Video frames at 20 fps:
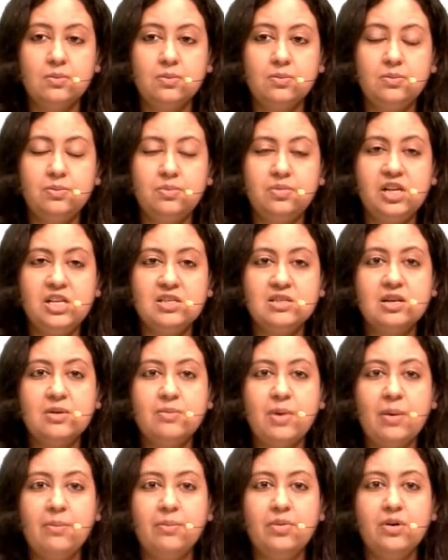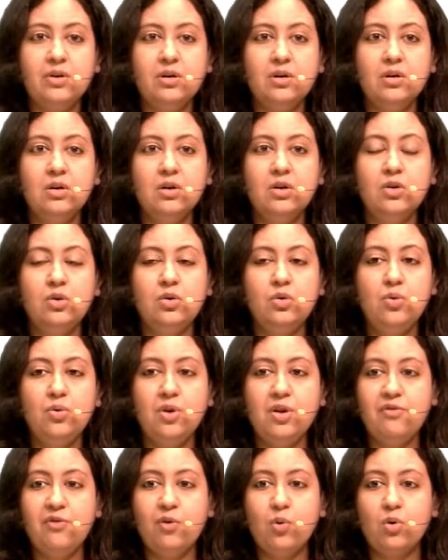Please remember,
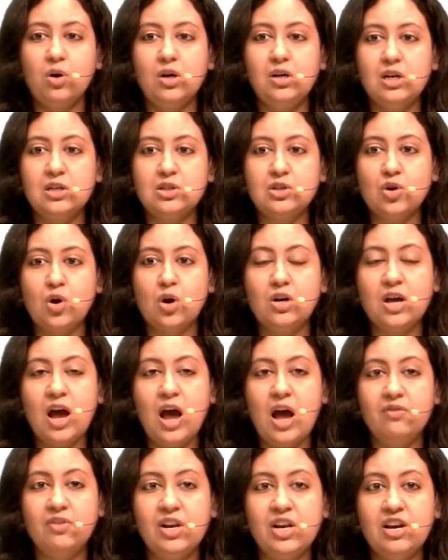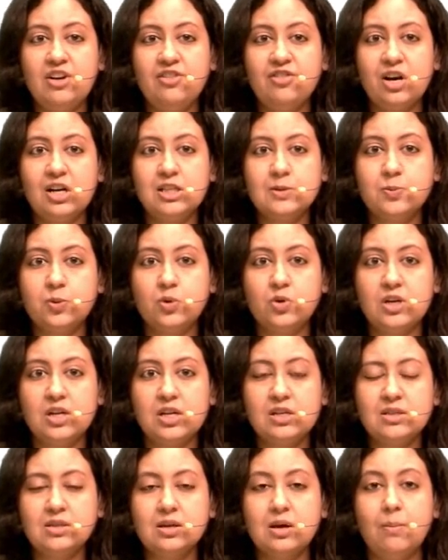unifocal does not have any transport
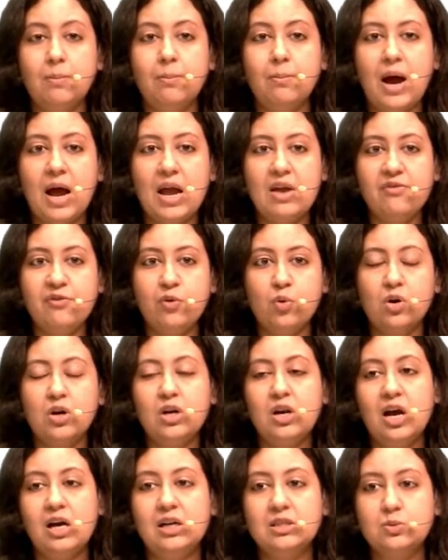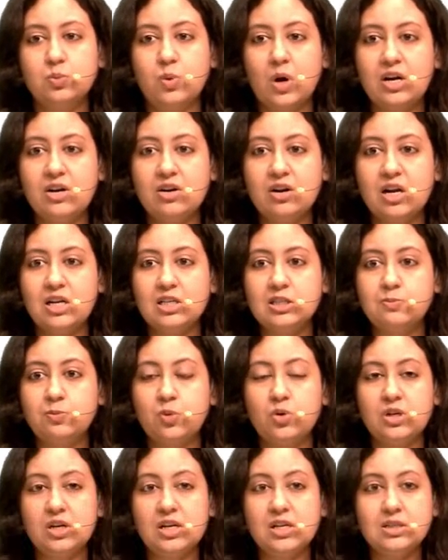disc, bifocal has one
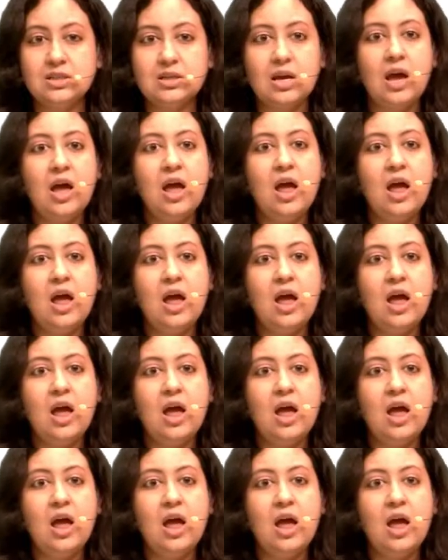transport disc,